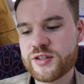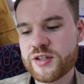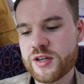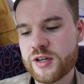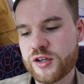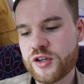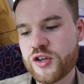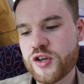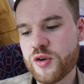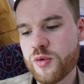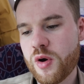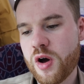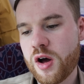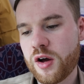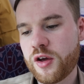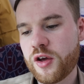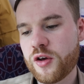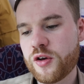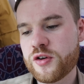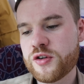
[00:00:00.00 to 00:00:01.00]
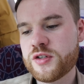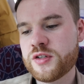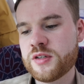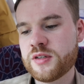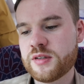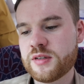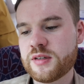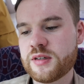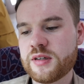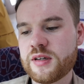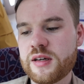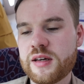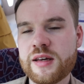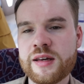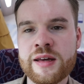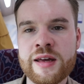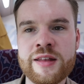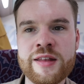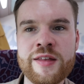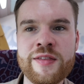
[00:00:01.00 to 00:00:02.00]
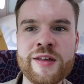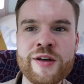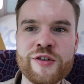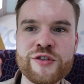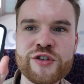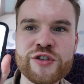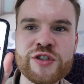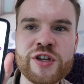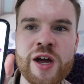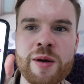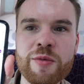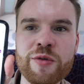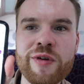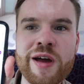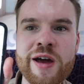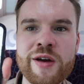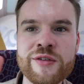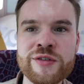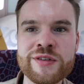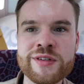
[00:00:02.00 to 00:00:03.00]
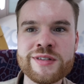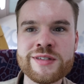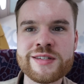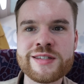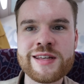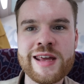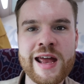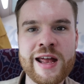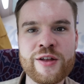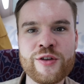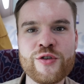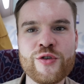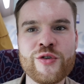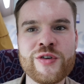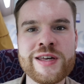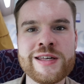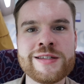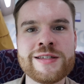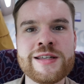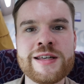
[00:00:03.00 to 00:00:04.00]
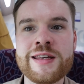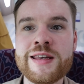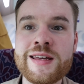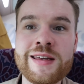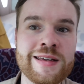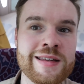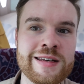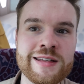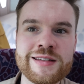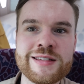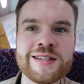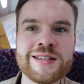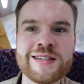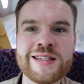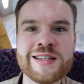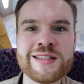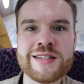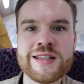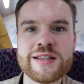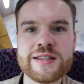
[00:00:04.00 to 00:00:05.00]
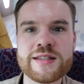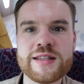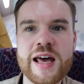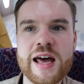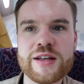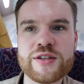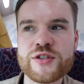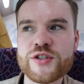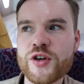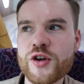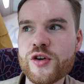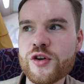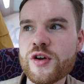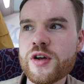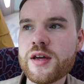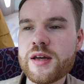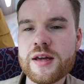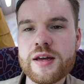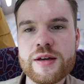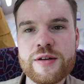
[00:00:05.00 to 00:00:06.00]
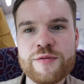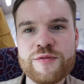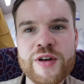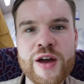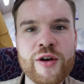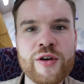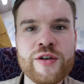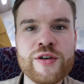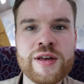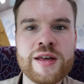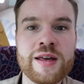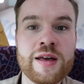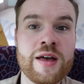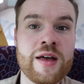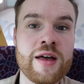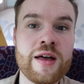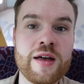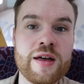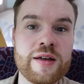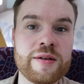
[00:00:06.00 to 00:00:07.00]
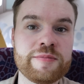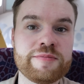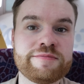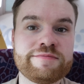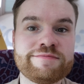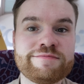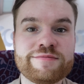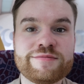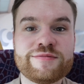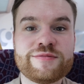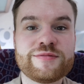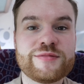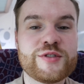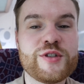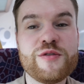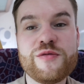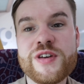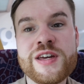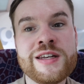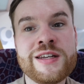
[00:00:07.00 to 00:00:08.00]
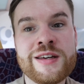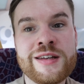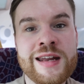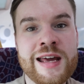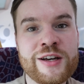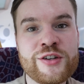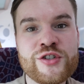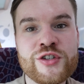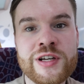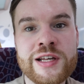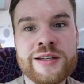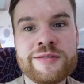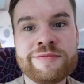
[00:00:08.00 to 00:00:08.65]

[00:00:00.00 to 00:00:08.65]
a QR code, and then they'll just come around and scan your e-ticket, and it's as easy as that. So very convenient, actually.